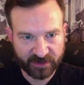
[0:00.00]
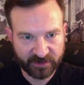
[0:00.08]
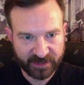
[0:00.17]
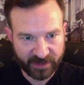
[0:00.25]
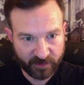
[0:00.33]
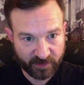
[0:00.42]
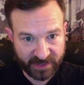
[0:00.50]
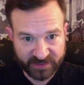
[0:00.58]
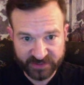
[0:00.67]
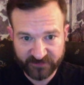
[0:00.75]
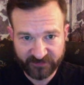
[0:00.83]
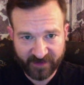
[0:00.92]
Okay, well,
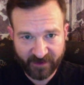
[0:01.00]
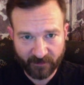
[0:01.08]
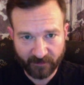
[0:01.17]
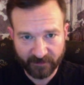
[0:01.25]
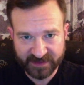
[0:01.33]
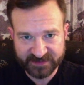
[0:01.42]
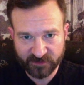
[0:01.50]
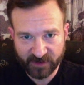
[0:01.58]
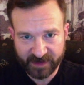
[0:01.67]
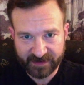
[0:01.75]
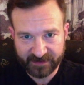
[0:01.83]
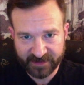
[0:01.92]
creation fell. That's
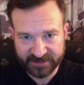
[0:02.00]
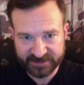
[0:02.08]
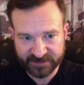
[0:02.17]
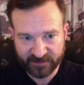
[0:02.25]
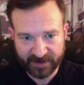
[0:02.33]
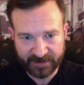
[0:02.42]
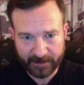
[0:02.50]
great. That's great.